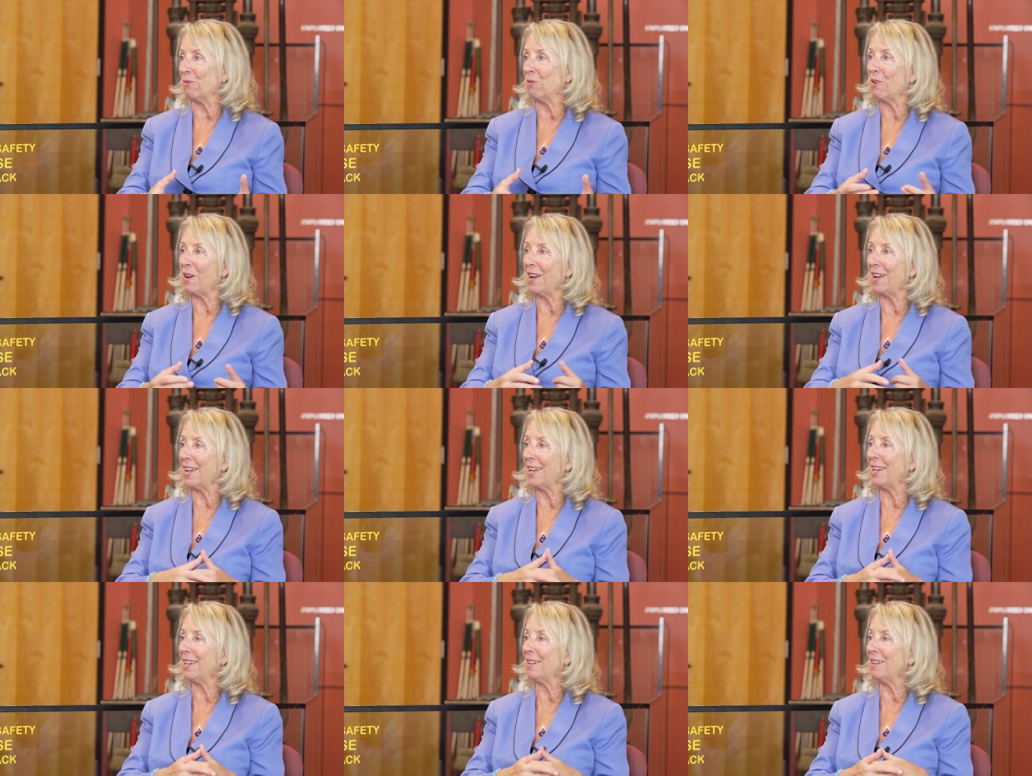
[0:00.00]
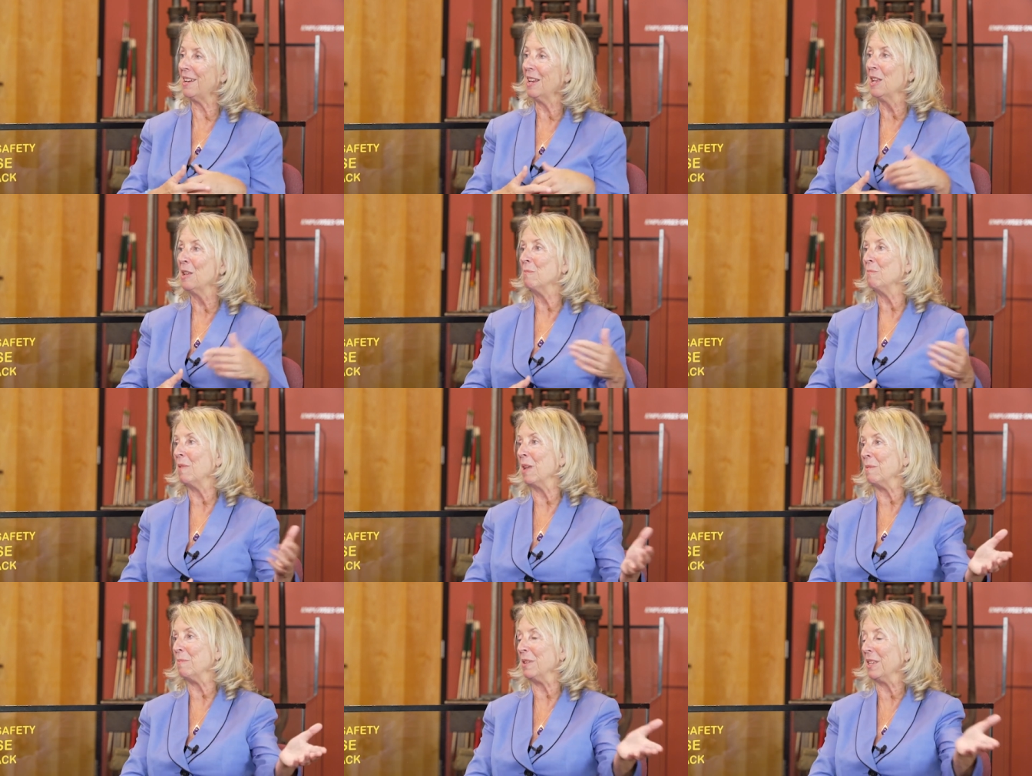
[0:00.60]
wine,
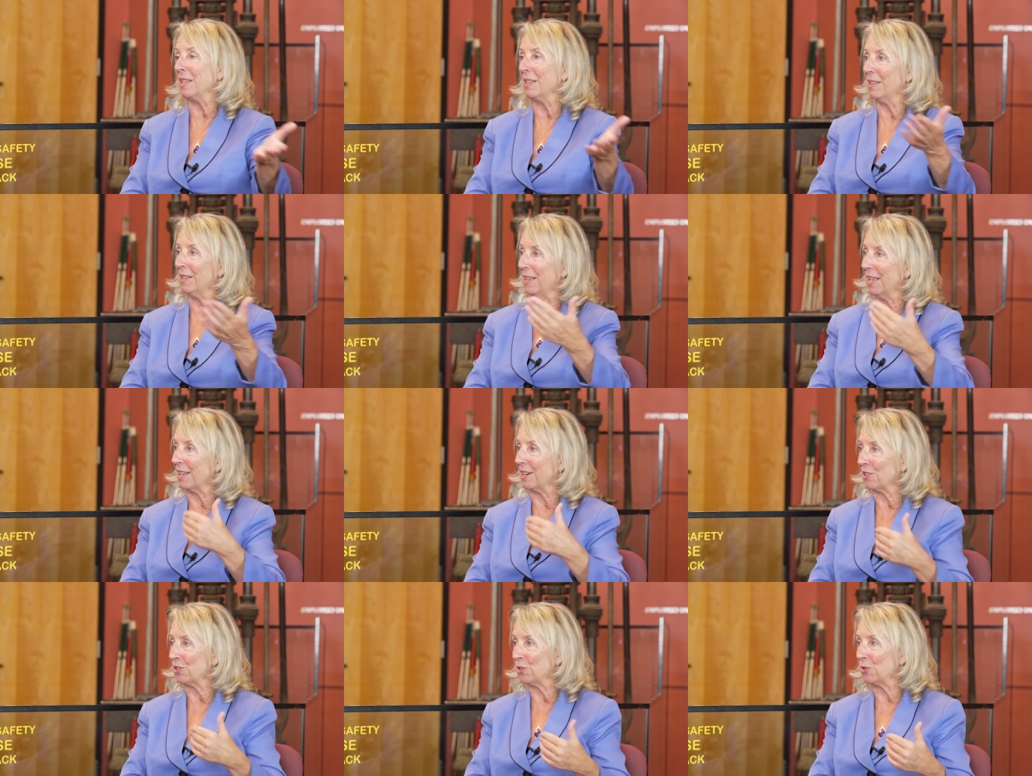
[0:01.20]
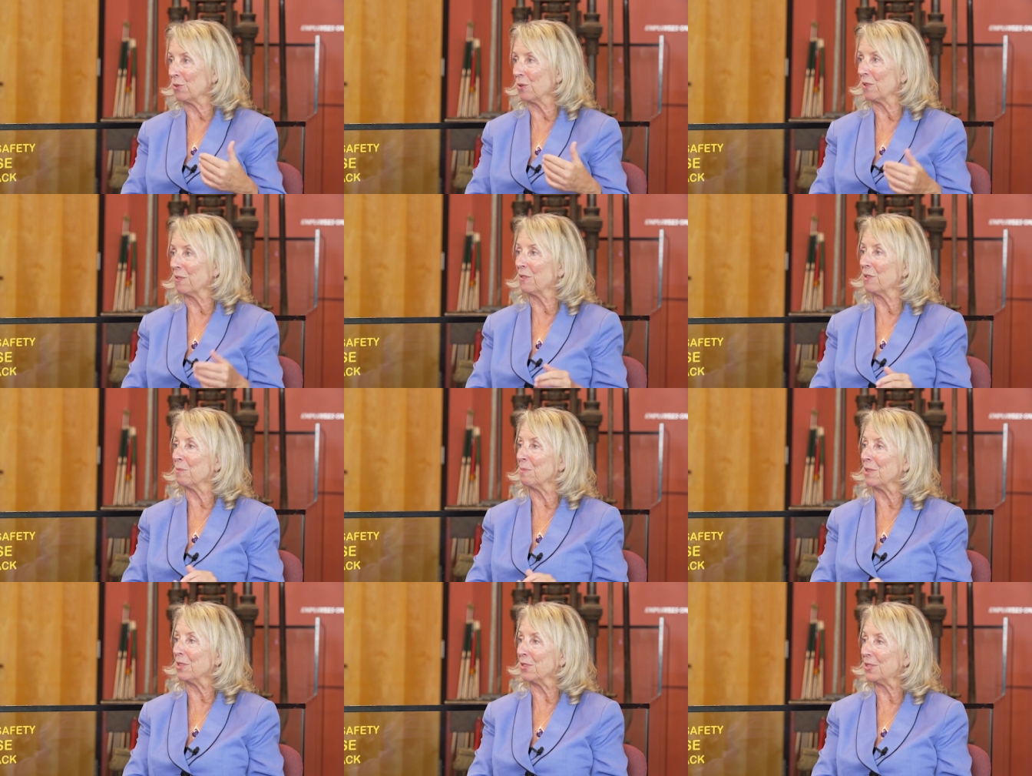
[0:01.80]
maybe get a tour of
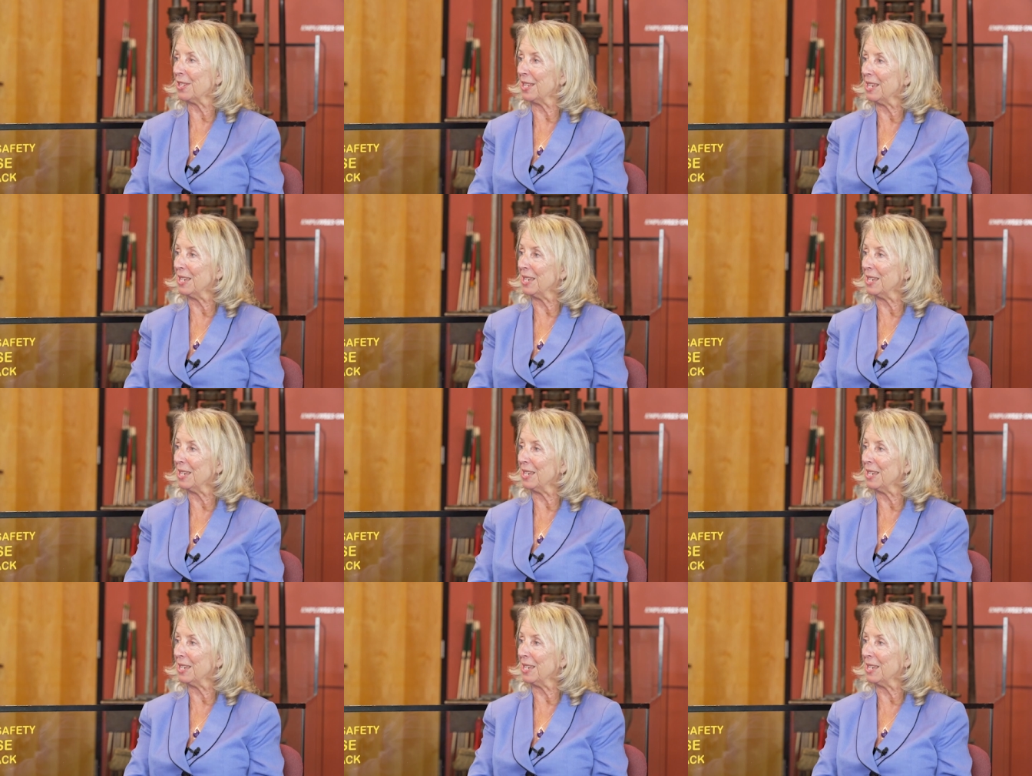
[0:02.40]
the museum.